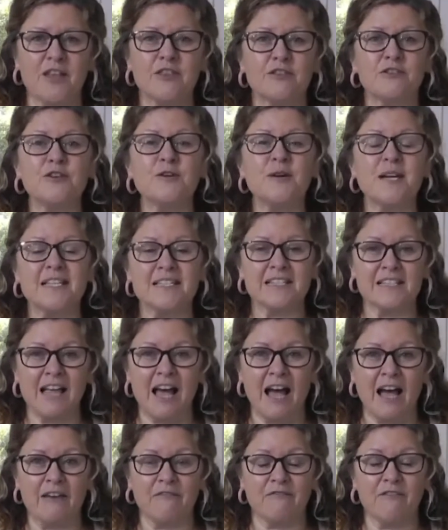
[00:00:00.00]
through his
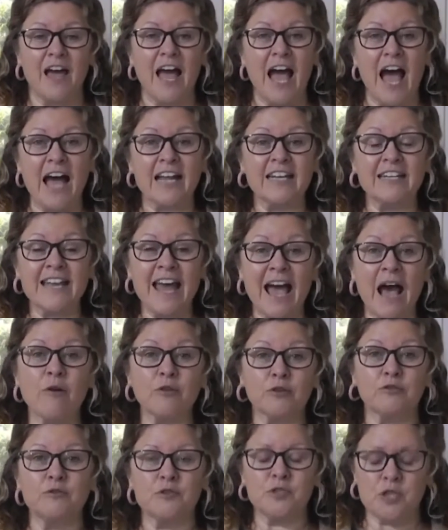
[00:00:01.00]
life. And now
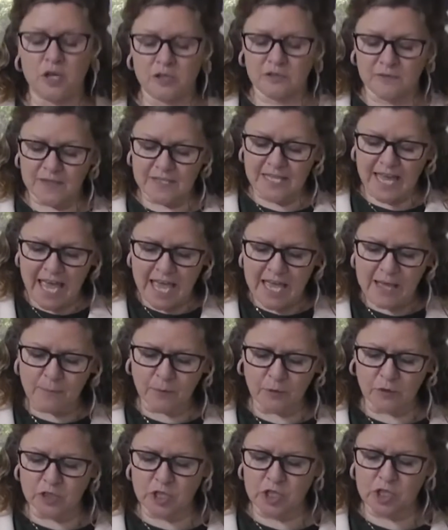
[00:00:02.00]
through Joseph is
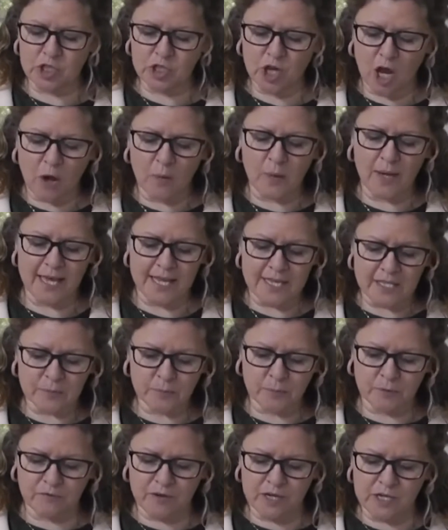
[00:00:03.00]
able to show his
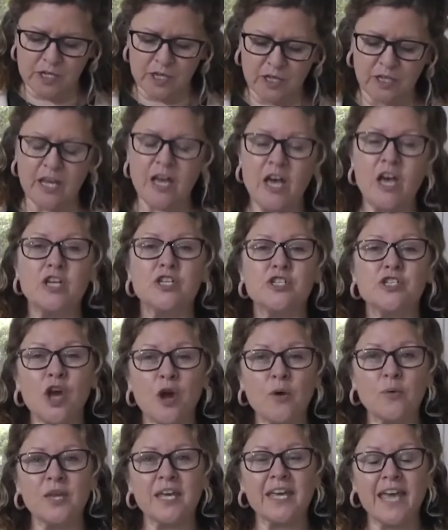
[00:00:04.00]
provision,
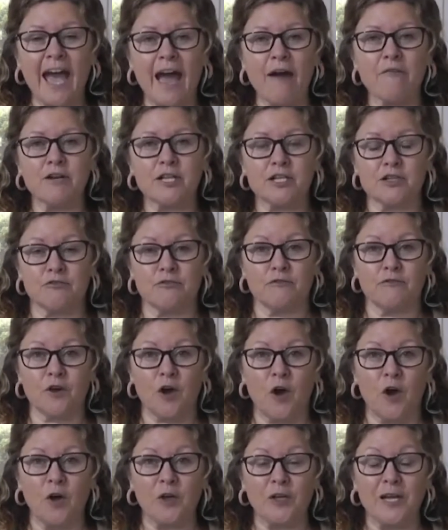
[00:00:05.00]
show the character of
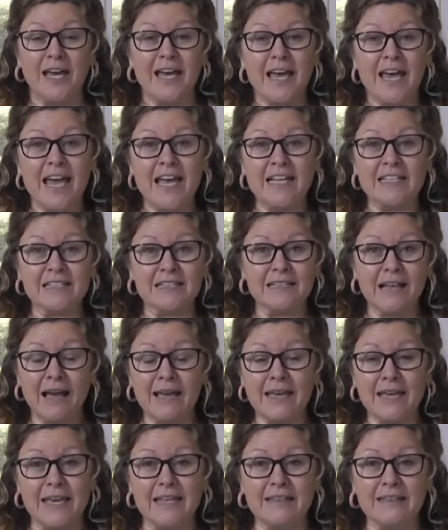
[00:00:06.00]
God. It's
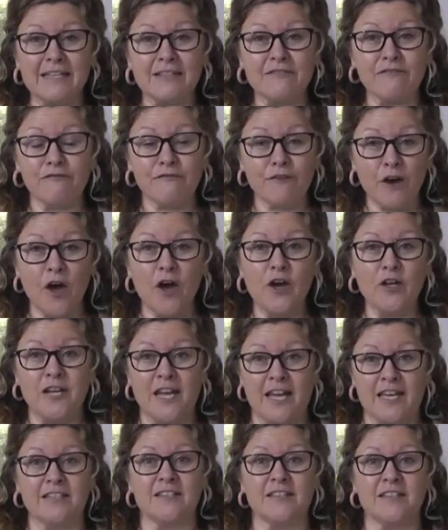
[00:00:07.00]
like in this
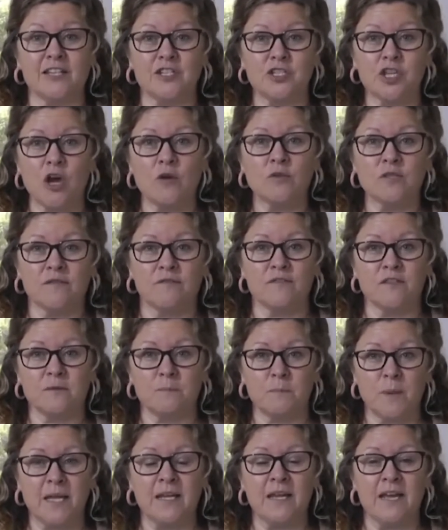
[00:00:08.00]
furnace that Joseph has
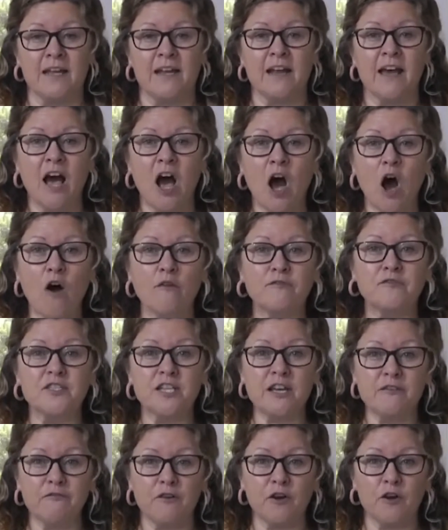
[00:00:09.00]
been in of
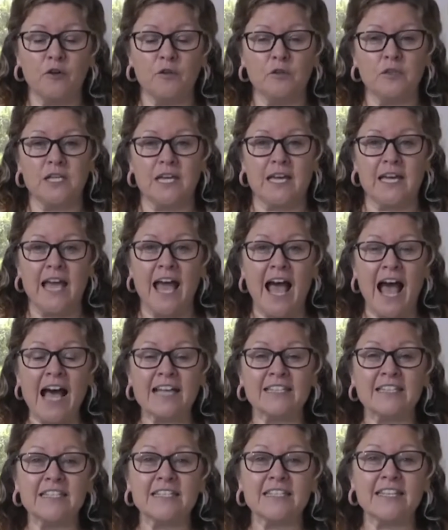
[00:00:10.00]
difficulty,
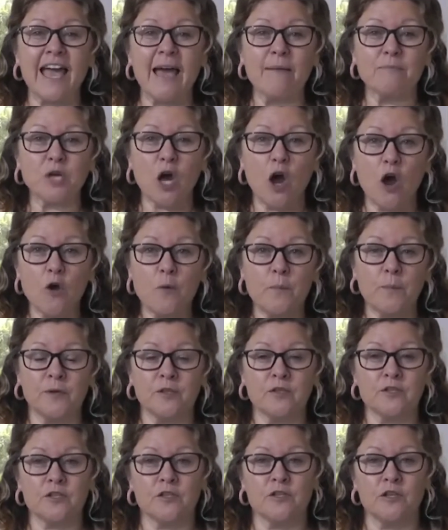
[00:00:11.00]
as he's kept
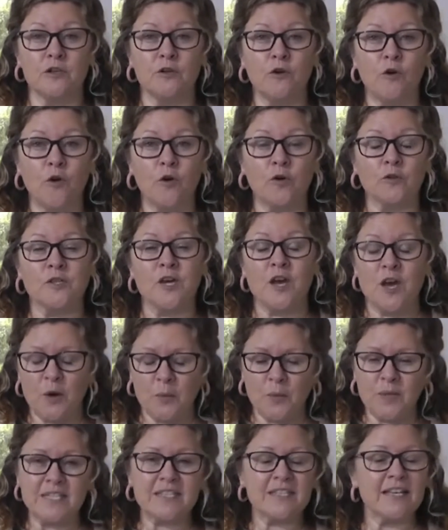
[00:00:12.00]
open to the Lord,
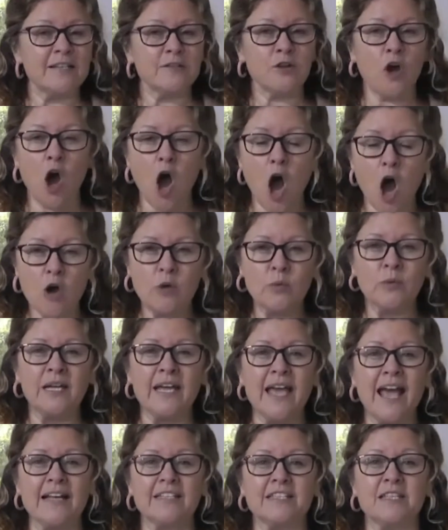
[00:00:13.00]
we see not
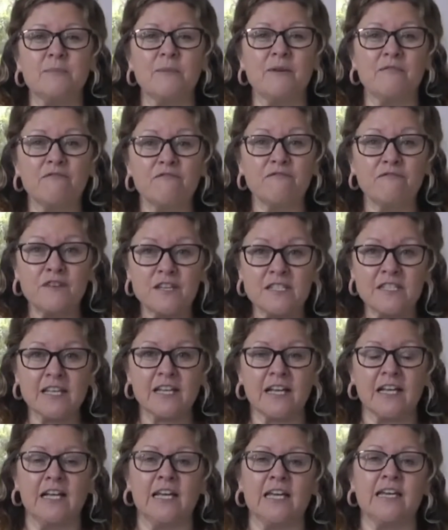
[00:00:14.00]
only has he been
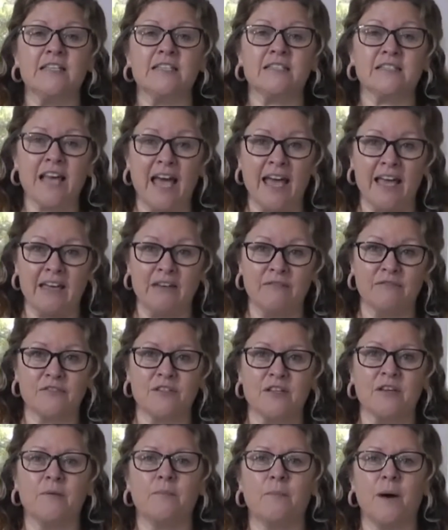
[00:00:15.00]
physically saved
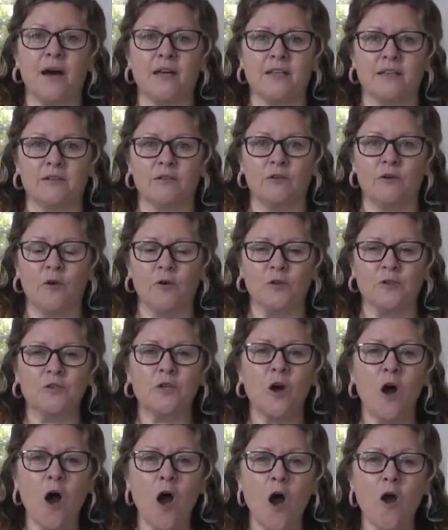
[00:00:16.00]
by the Lord,
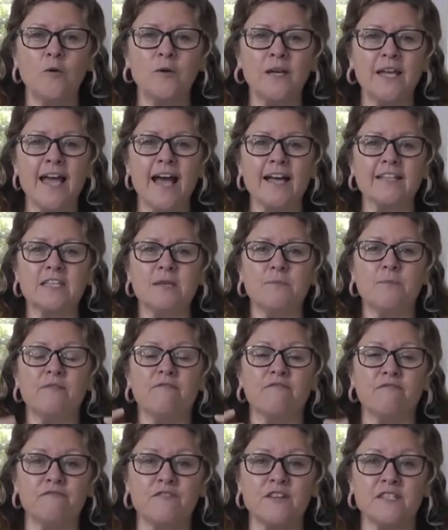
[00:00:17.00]
not only has he
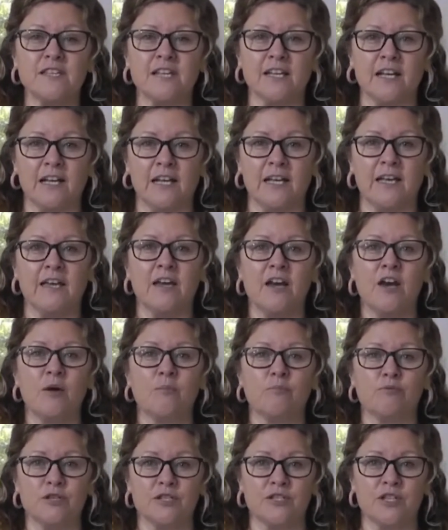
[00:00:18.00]
been physically
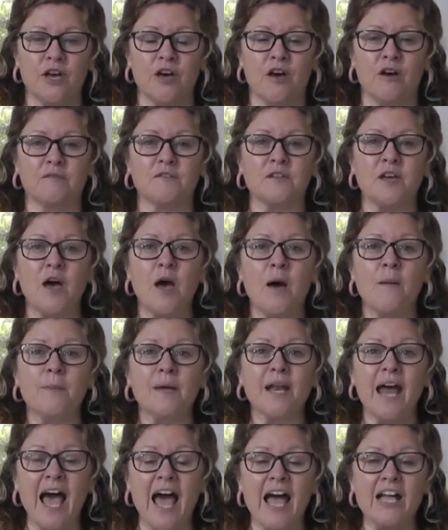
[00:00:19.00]
preserved,
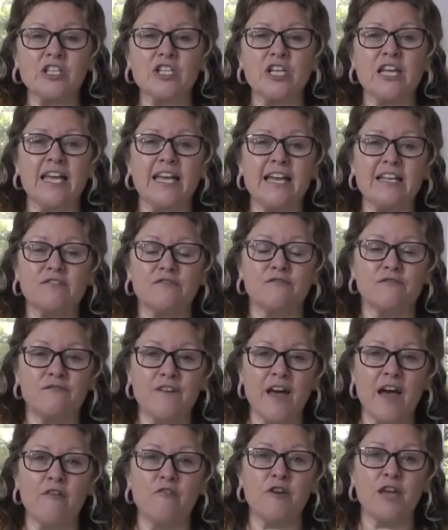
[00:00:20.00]
but actually his
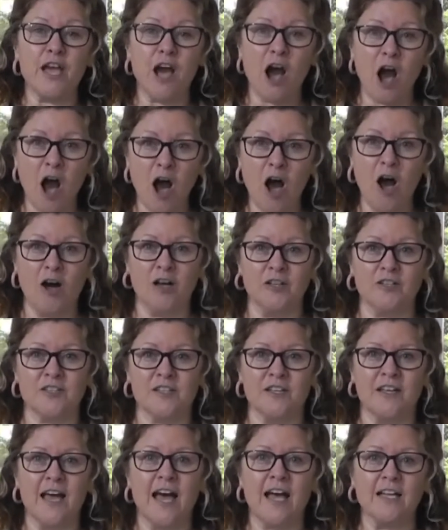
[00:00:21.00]
very heart
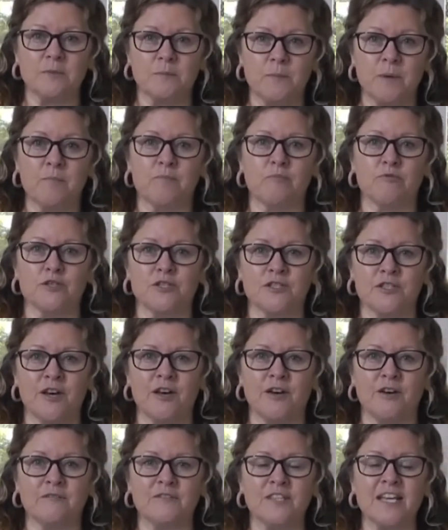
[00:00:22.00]
has been
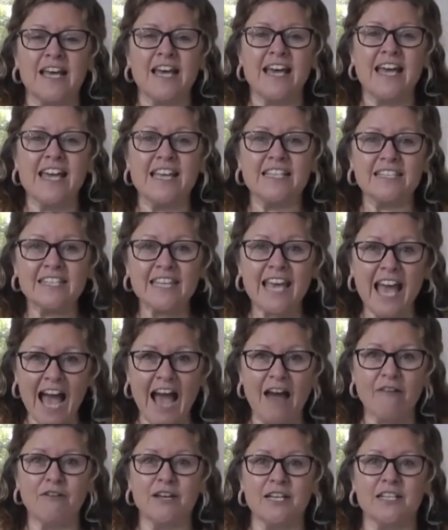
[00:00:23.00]
preserved. His
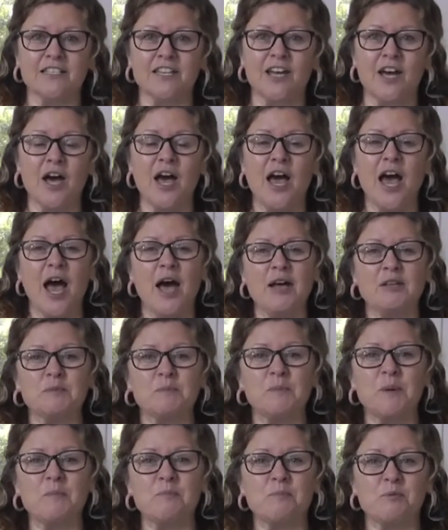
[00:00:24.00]
character has
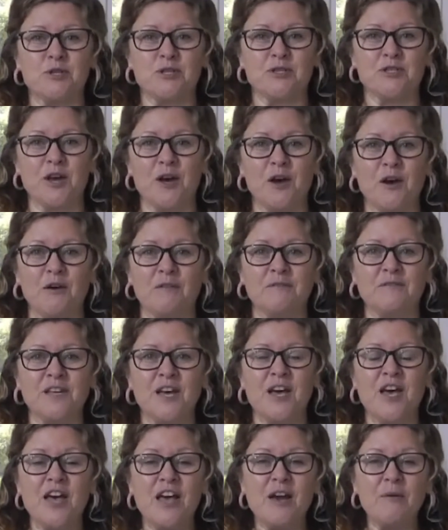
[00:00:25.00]
been preserved.
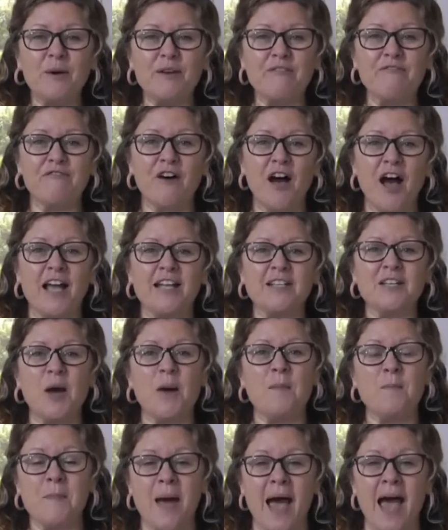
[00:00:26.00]
We find
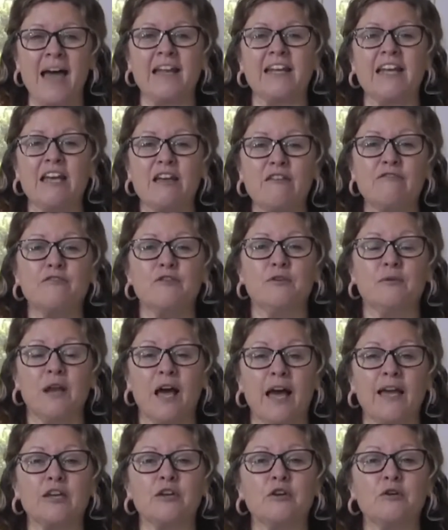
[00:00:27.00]
a man, if you
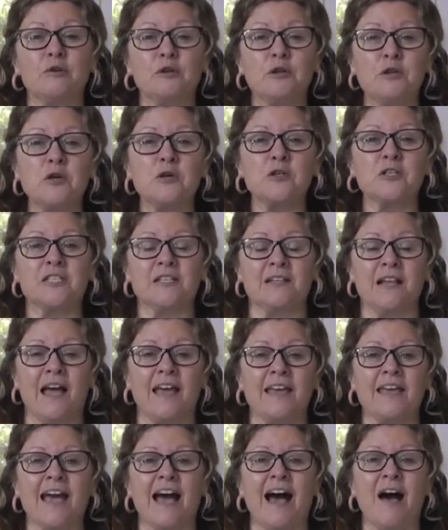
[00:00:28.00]
like, who looks
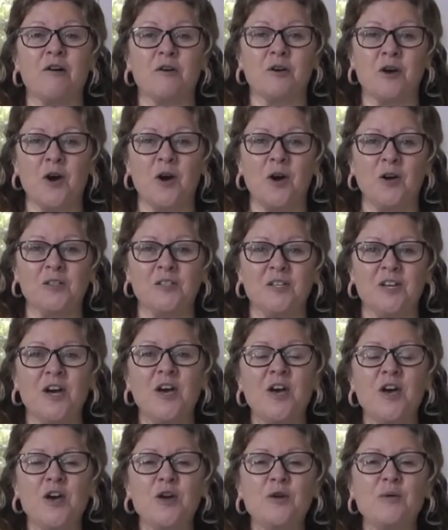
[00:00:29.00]
like our God,
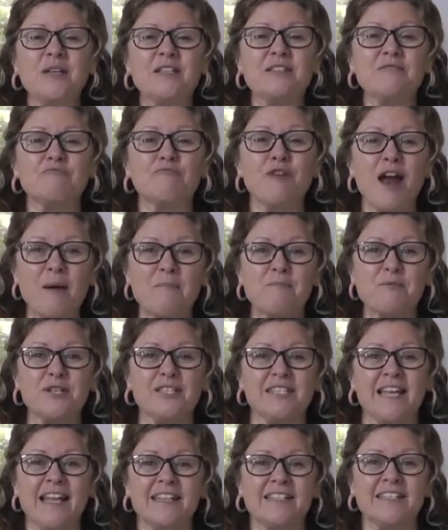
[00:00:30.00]
who is
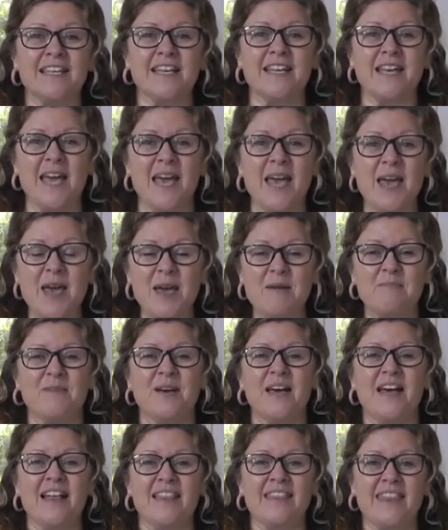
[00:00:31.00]
representing him
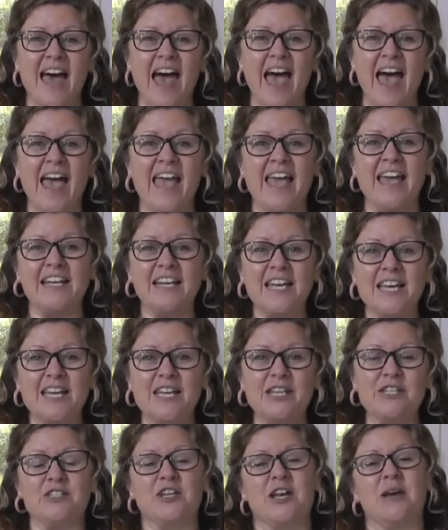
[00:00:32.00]
there in
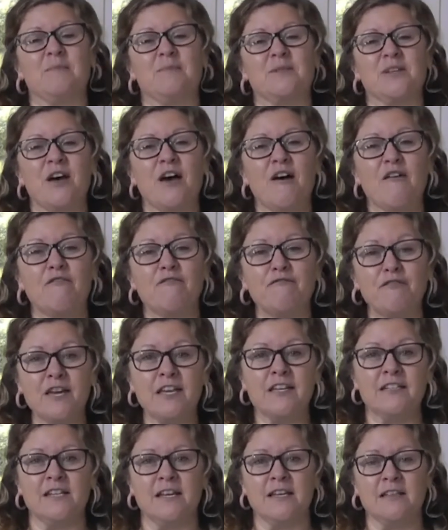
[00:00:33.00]
Egypt,
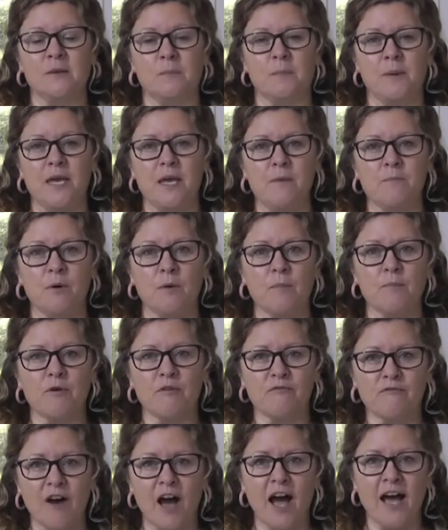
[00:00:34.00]
feeding the people,
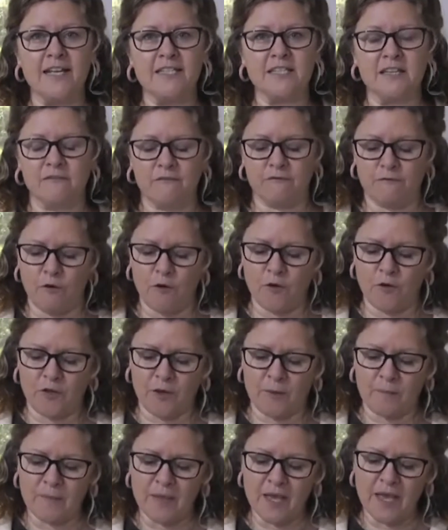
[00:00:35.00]
providing for
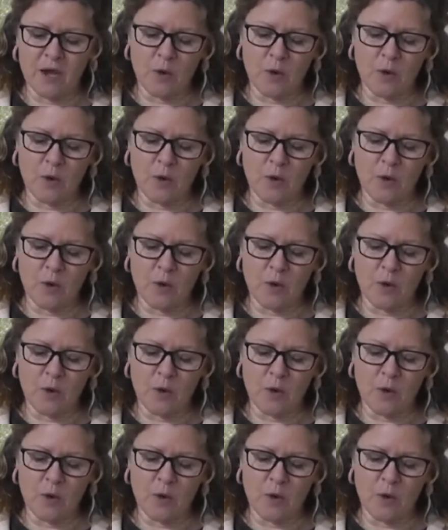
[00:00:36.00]
them.